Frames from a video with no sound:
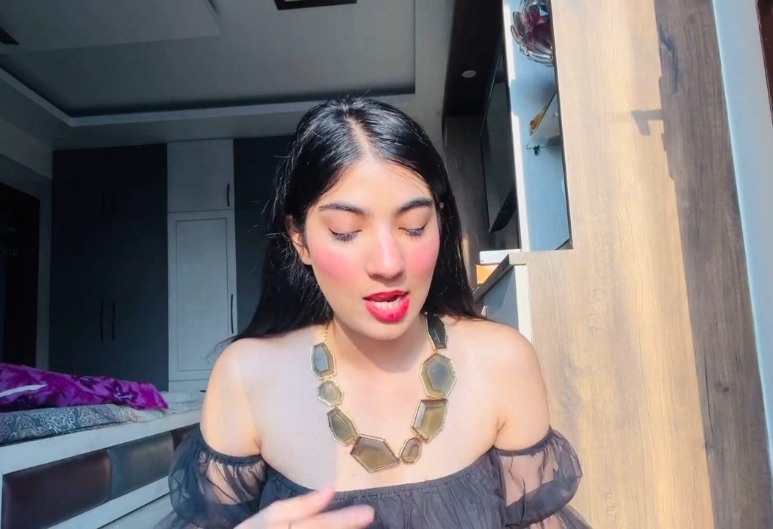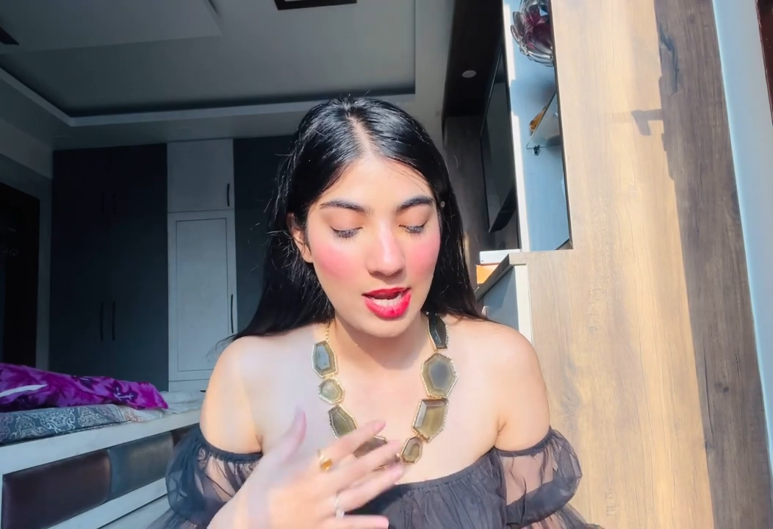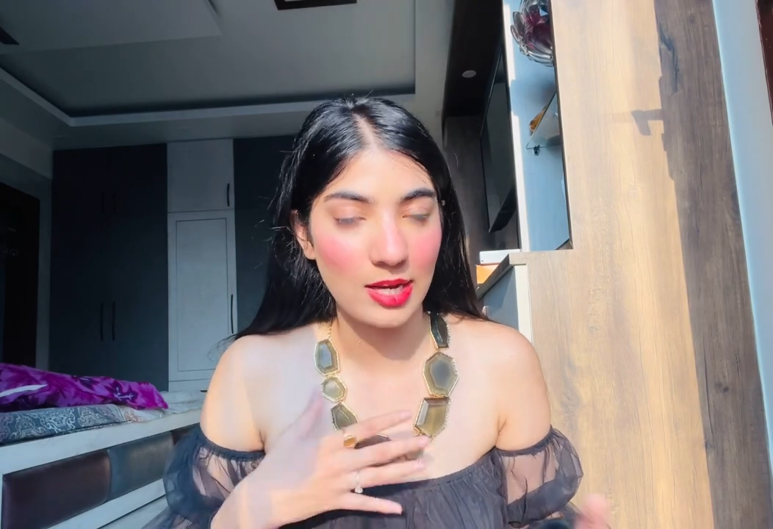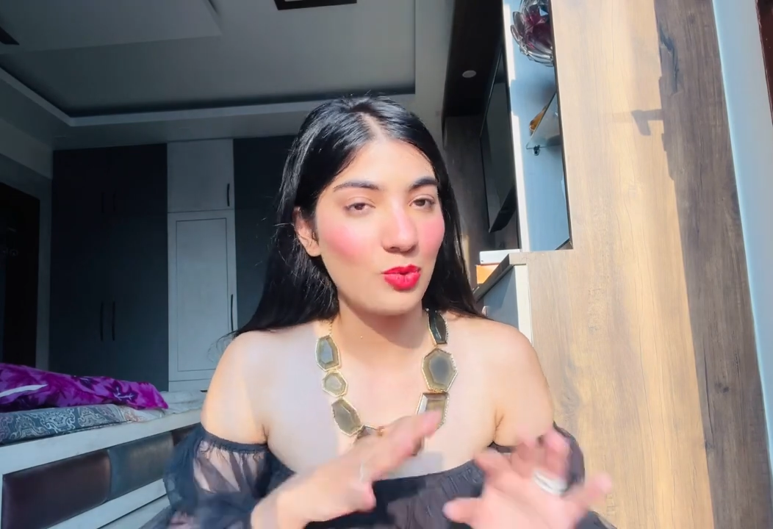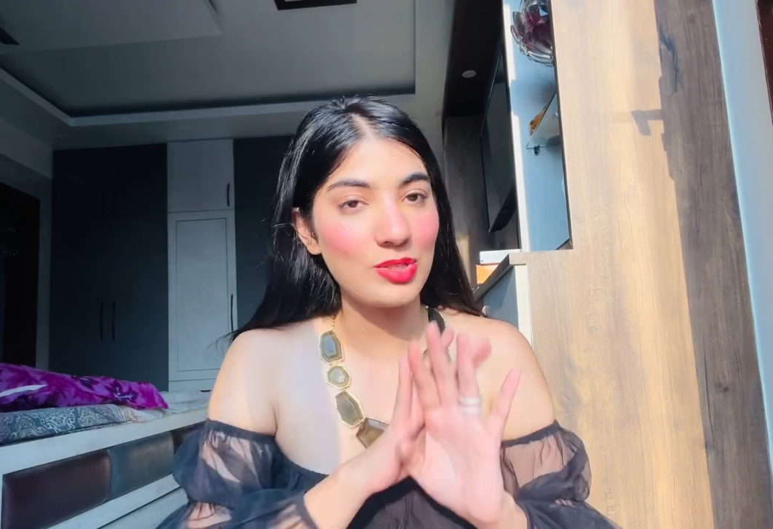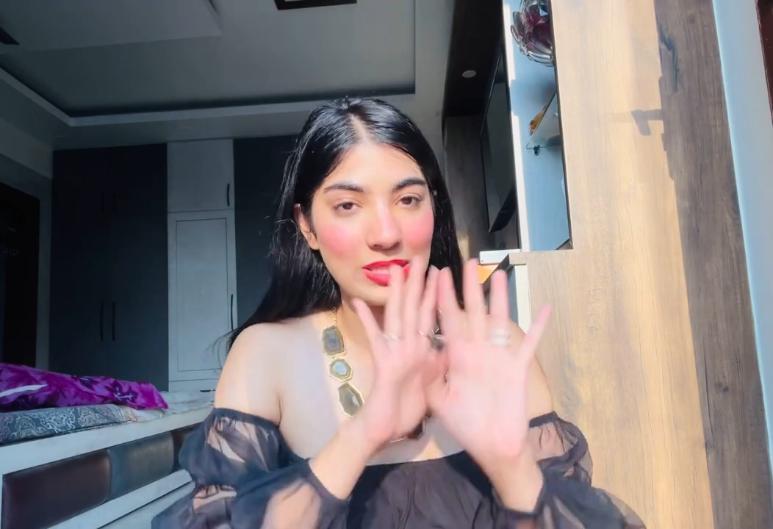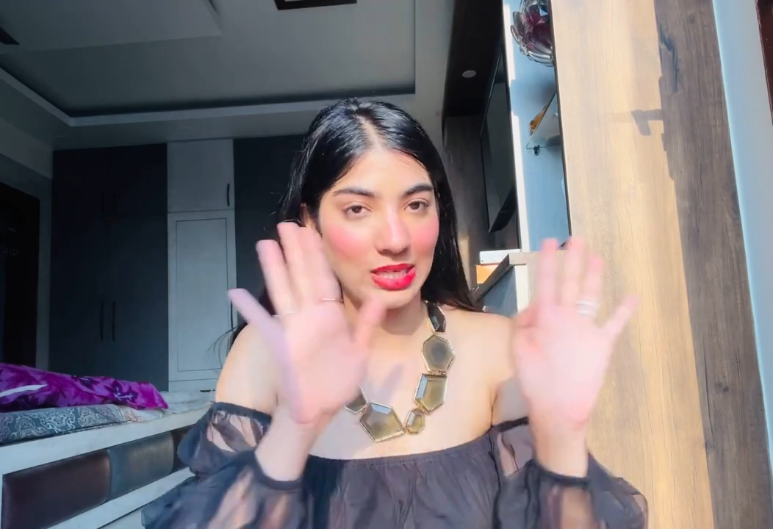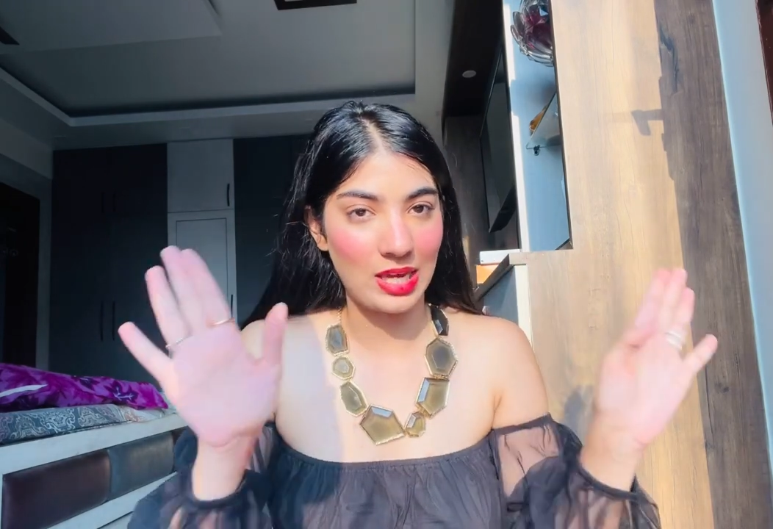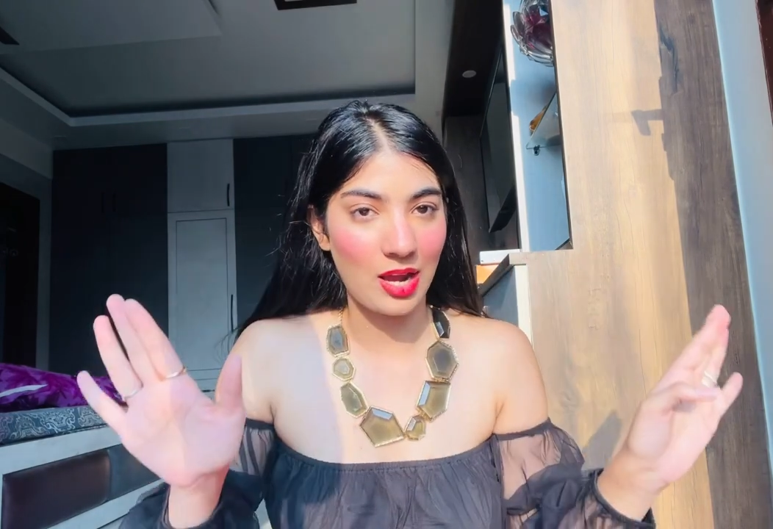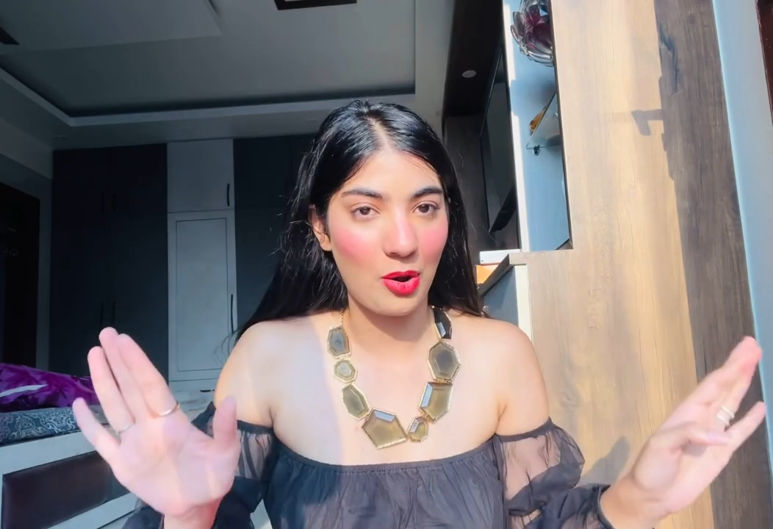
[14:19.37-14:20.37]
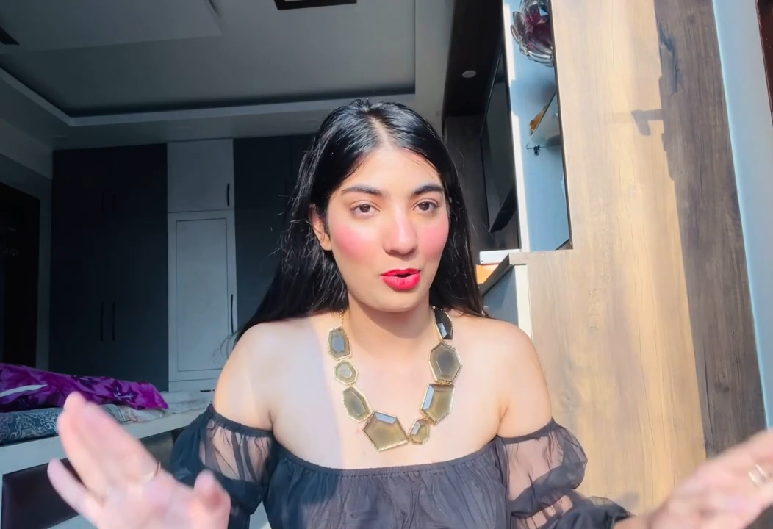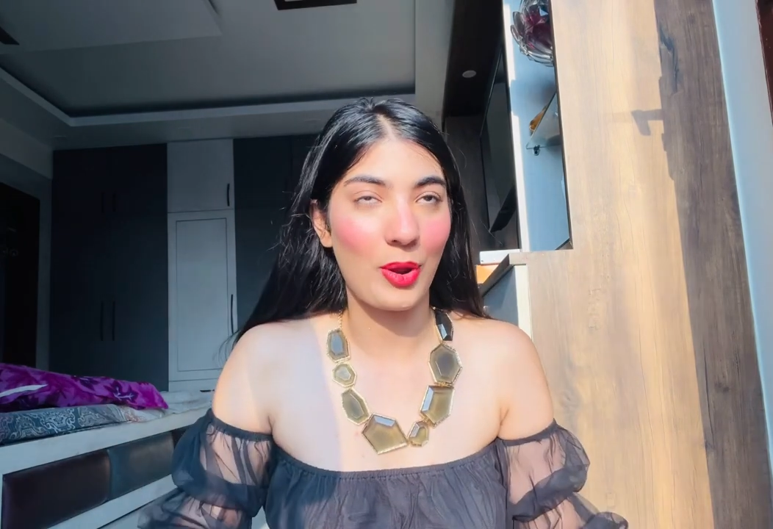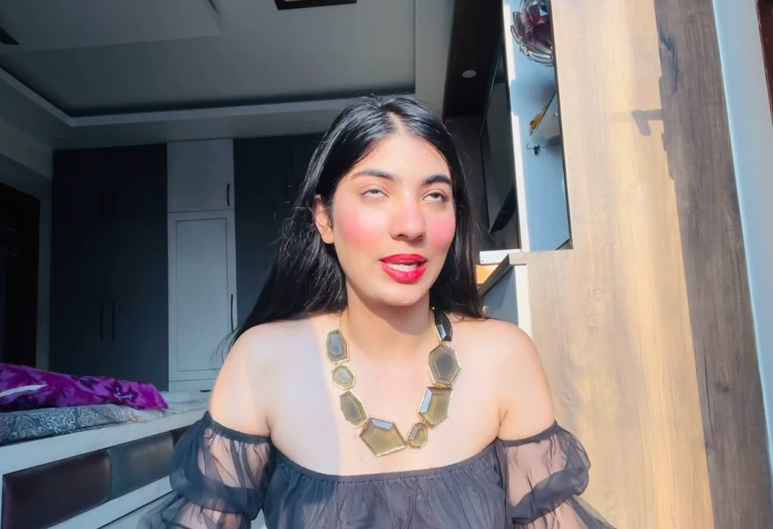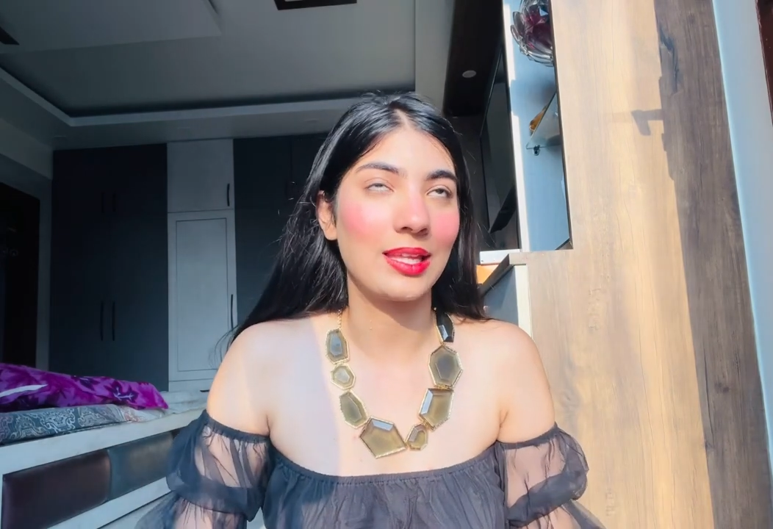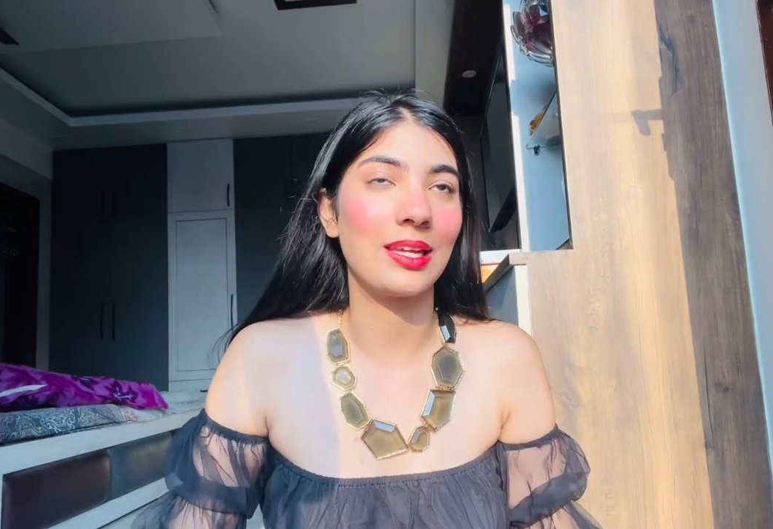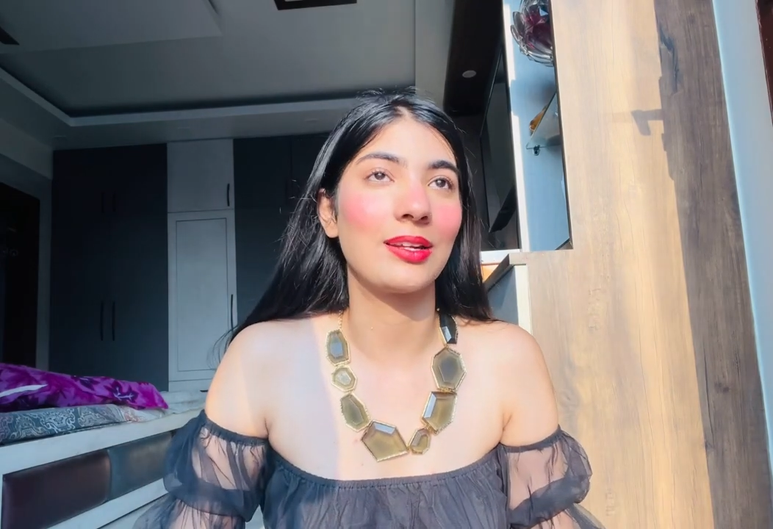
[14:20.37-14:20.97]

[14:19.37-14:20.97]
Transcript: like no sneaking out or anything,